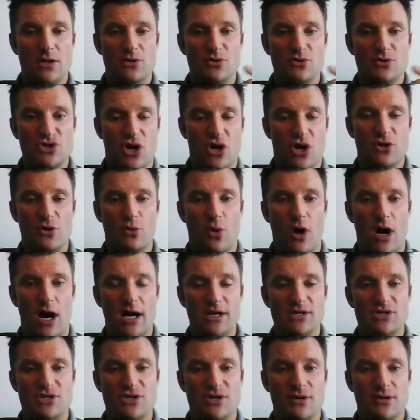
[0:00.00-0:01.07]
you start the
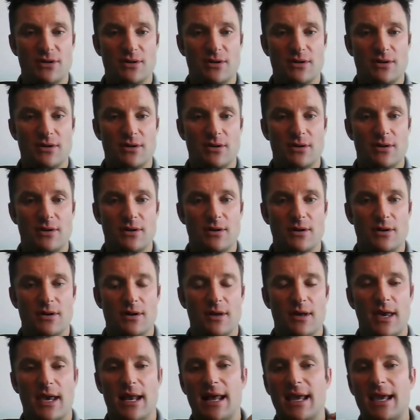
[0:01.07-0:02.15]
watch,
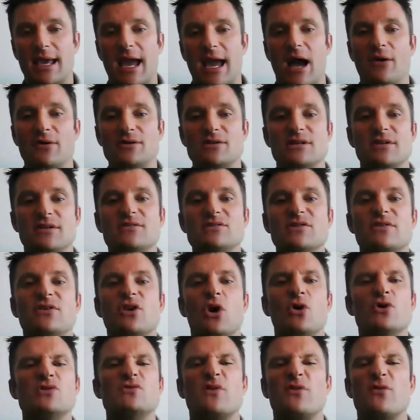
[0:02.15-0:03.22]
and it counts. And as it
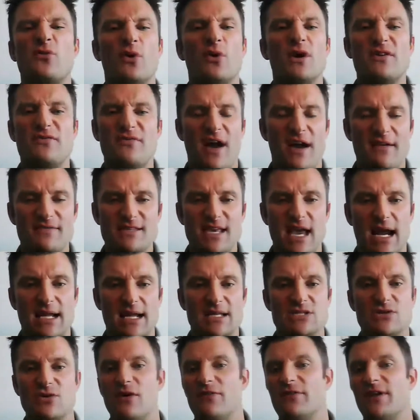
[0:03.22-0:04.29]
goes for 45
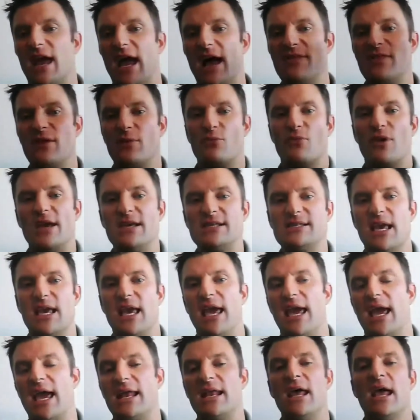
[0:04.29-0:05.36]
seconds, you haven't had them raise a
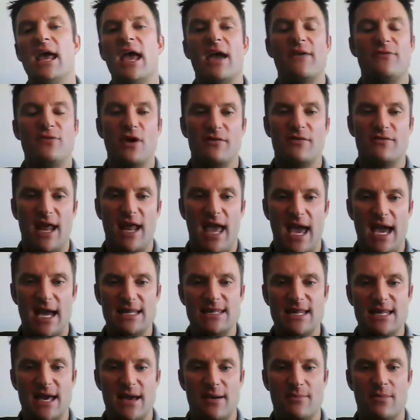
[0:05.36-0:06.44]
hand. If you haven't had
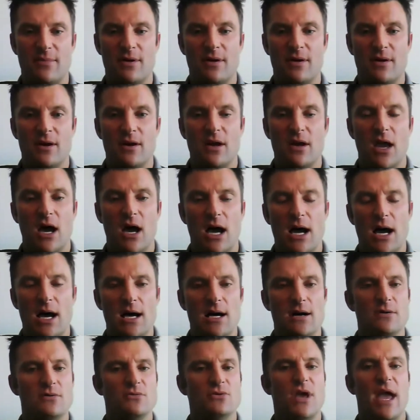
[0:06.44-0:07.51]
them
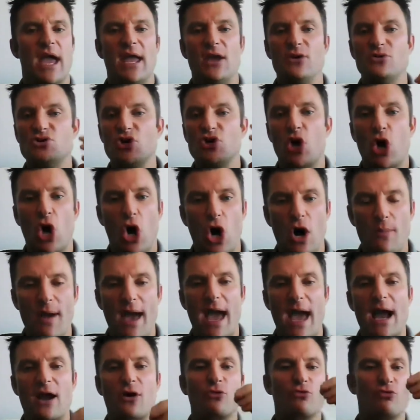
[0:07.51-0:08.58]
use a
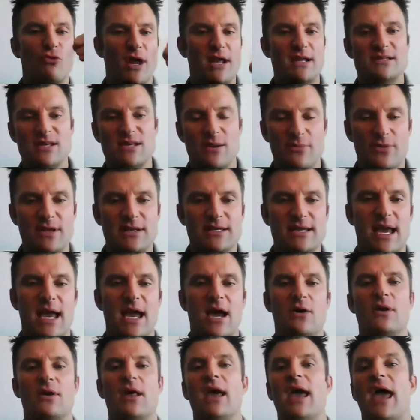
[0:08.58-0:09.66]
callback, write something
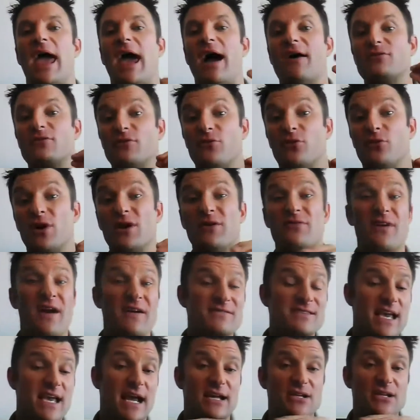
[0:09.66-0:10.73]
down, after 45
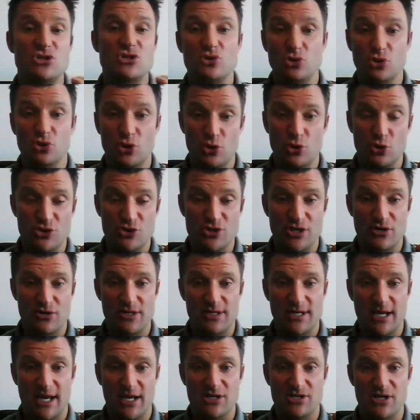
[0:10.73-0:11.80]
seconds, you lose their
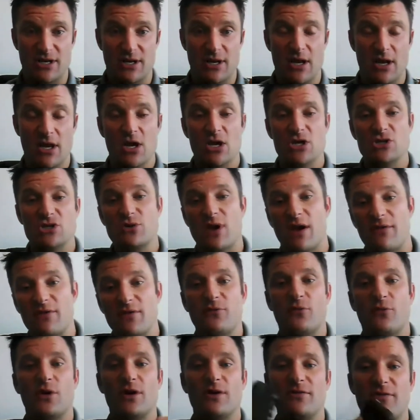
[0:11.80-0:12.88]
attention. So every
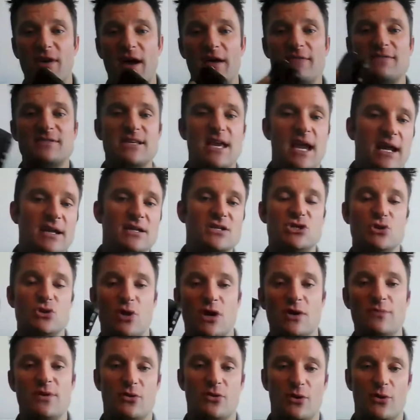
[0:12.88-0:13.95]
45 seconds, you want
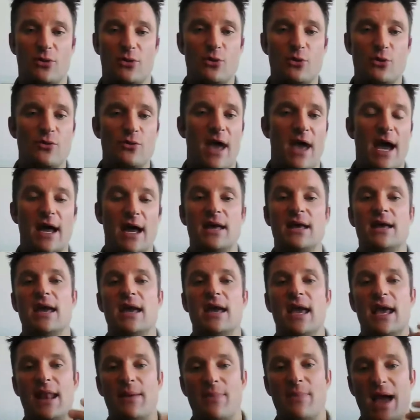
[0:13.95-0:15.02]
to be going through that.
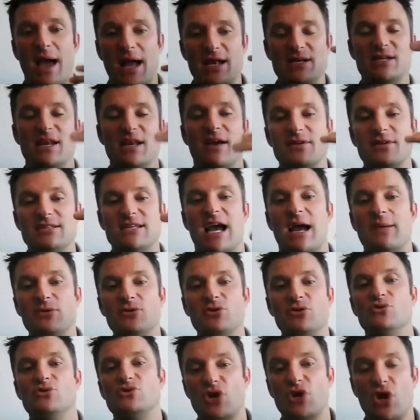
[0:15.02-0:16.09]
And imagine every time you
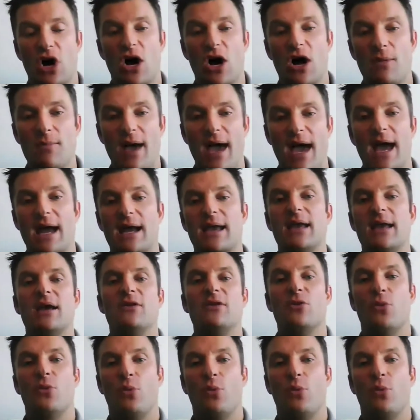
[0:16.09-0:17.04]
use a callback, the